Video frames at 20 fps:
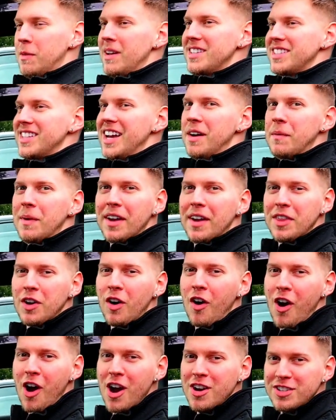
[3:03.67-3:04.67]
what am I saying? We got the
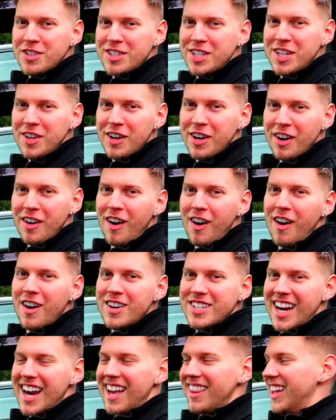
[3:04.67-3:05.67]
orange interior,
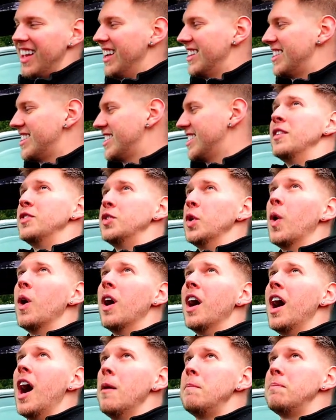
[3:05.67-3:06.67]
orange highlights,
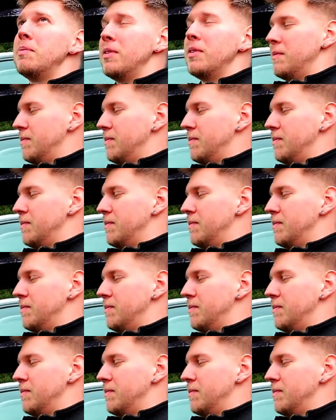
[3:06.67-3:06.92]
door up.